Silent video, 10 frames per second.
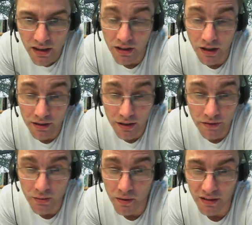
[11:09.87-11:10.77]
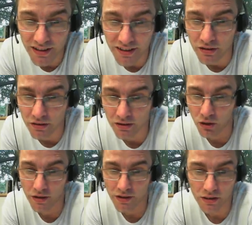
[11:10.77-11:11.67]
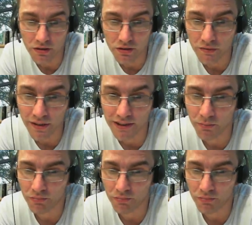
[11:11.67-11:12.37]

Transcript: No, I don't have Twitter. I don't use a lot of the social things.